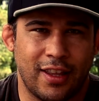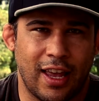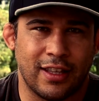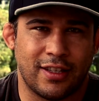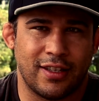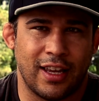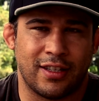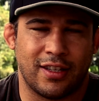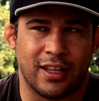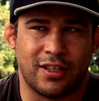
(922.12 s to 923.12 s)
It's,
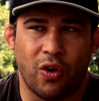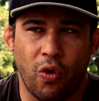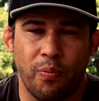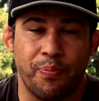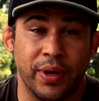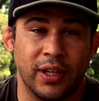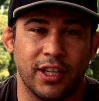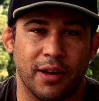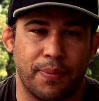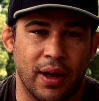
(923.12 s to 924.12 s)
it's, it's the whole
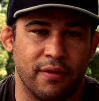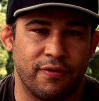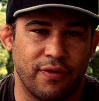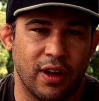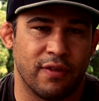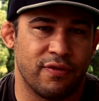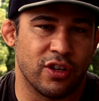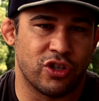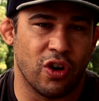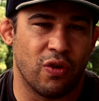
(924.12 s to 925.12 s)
buildup of, of
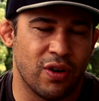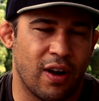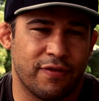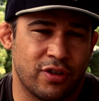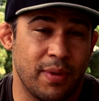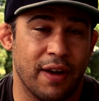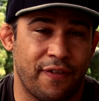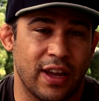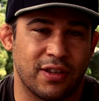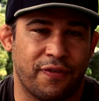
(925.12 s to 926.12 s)
the show. You know, to me, a
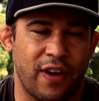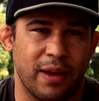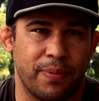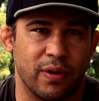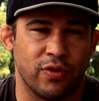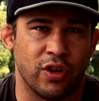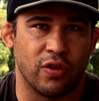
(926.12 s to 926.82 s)
fight's a fight, but, you